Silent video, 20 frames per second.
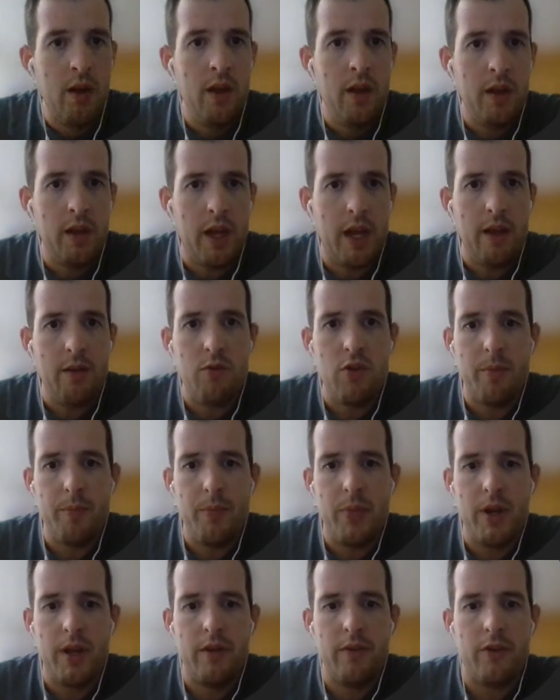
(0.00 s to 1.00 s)
Okay,
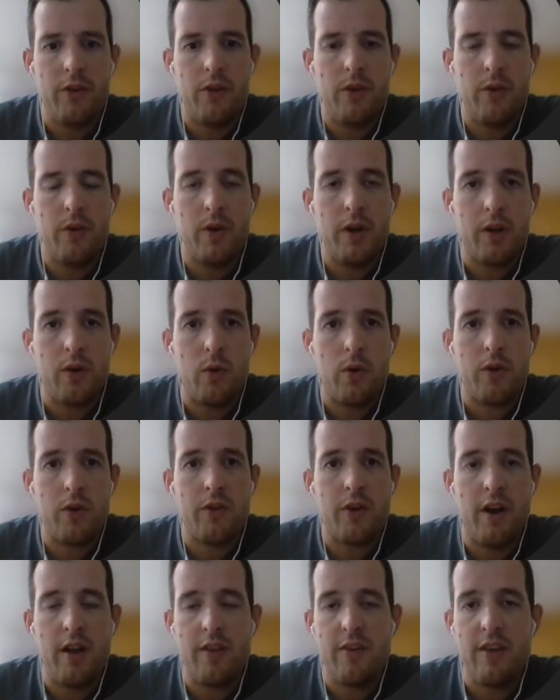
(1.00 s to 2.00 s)
jumping into course
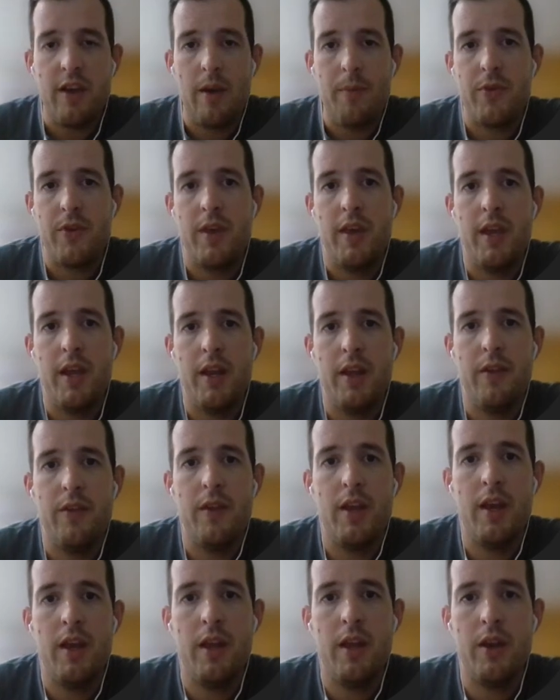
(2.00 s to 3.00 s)
concepts.
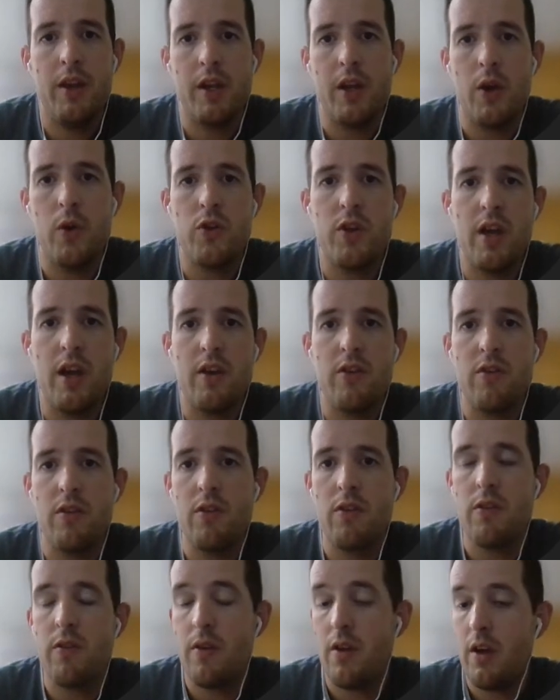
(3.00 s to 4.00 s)
In
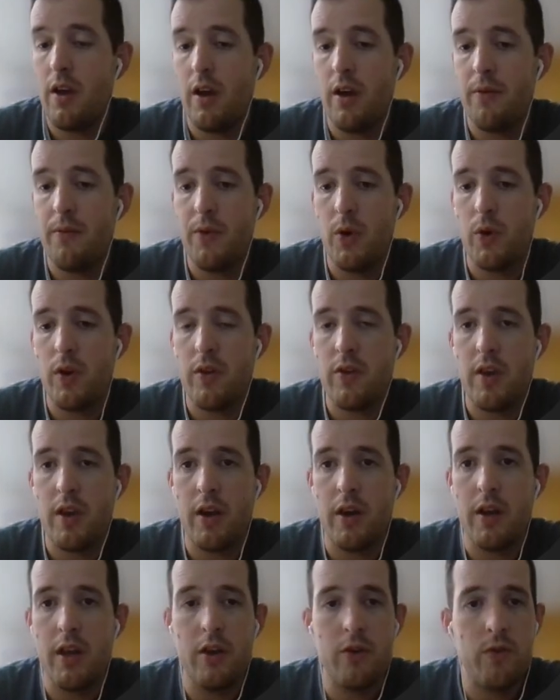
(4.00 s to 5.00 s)
negotiations, focusing
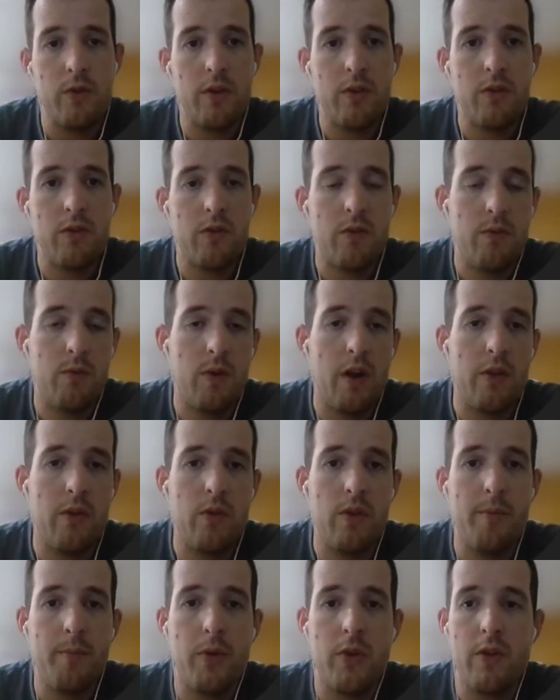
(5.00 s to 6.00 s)
on interests rather
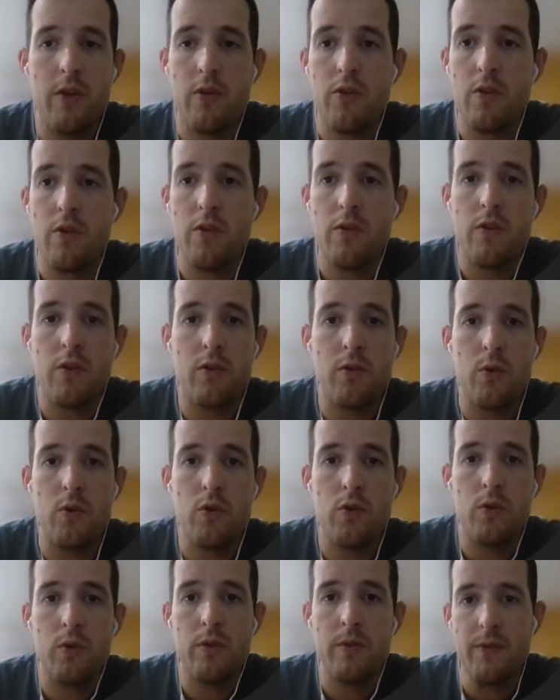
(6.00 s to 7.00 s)
than positions is
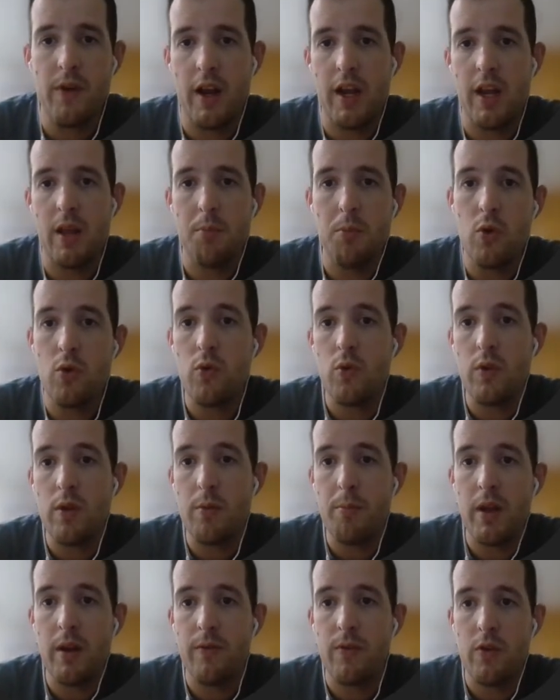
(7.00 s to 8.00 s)
crucial to finding mutually
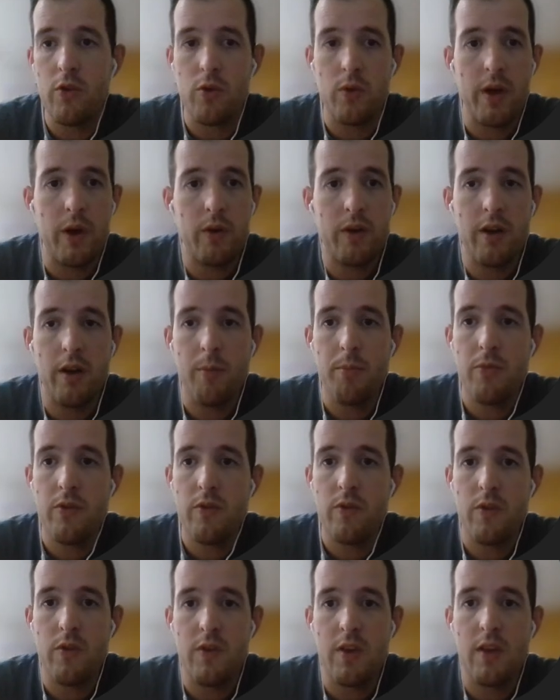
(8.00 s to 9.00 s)
beneficial
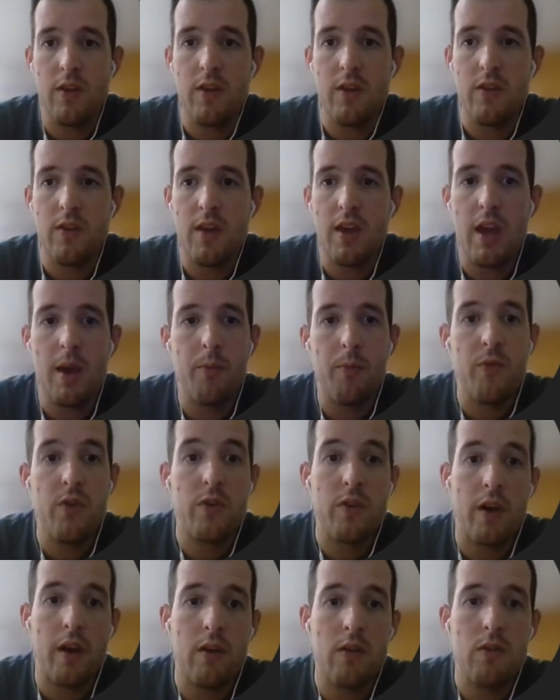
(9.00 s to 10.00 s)
outcomes. The CCC
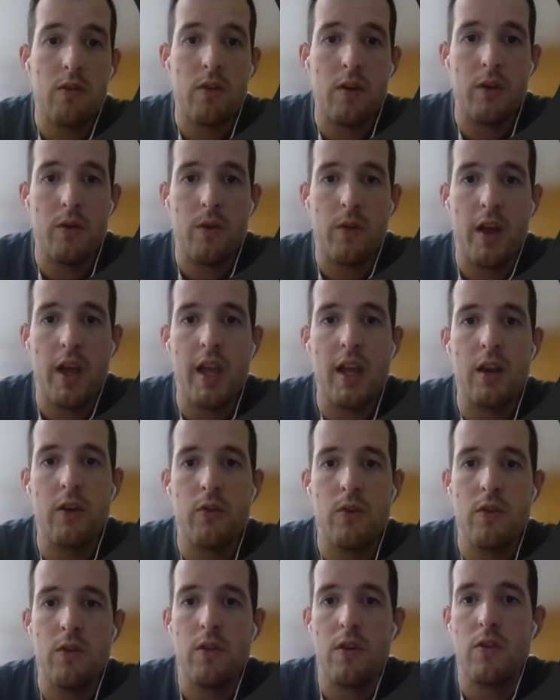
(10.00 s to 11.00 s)
emphasized underlying
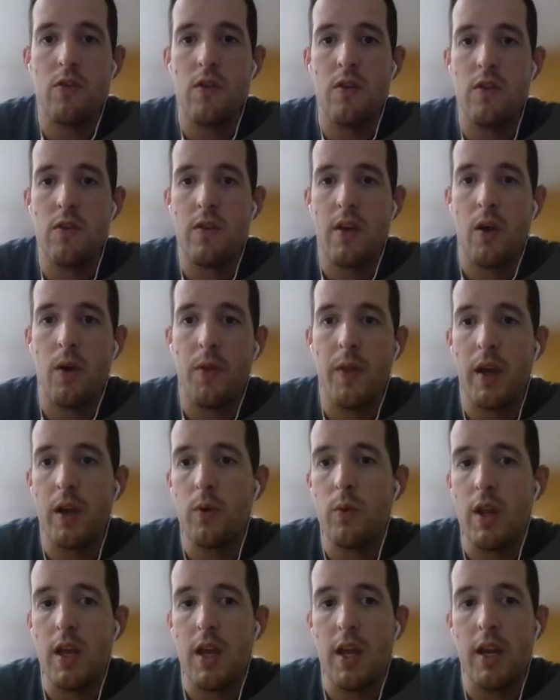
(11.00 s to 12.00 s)
interests such as health
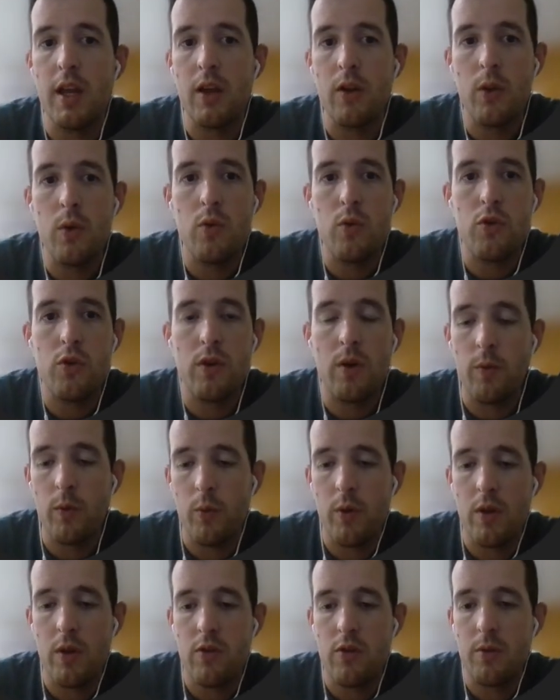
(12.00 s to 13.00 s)
equity and inclusion over
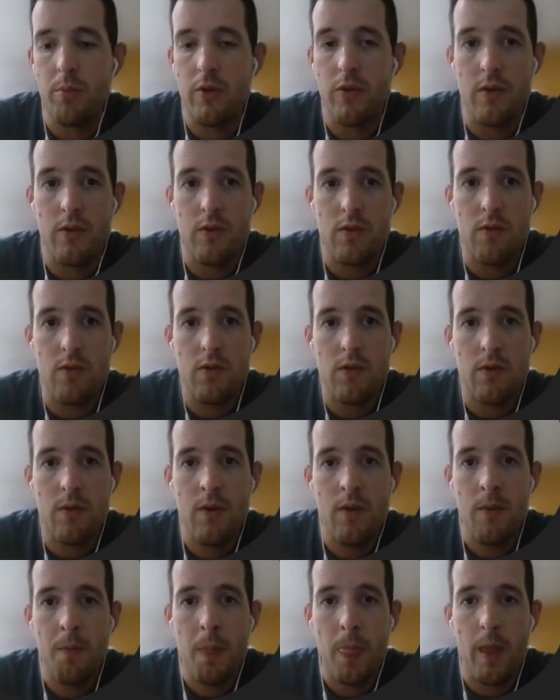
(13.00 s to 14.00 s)
rigid positions.
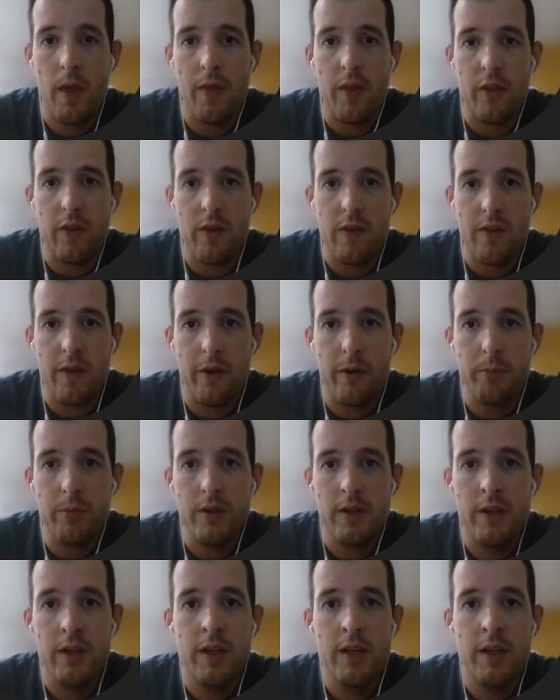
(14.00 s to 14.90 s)
I think this helped.